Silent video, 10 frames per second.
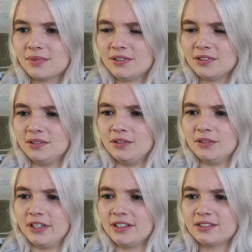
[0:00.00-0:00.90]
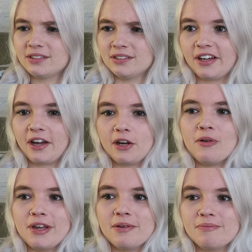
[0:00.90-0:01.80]
I didn't know that. Like, I
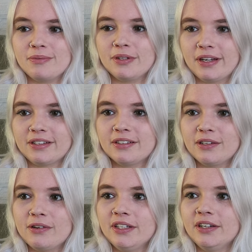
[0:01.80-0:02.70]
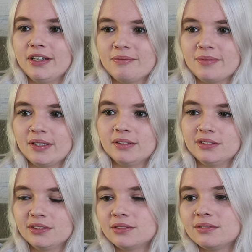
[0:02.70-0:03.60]
know him, but I didn't know he died in
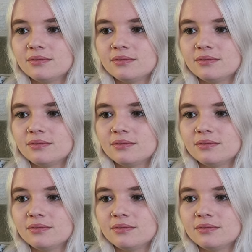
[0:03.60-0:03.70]
Paris.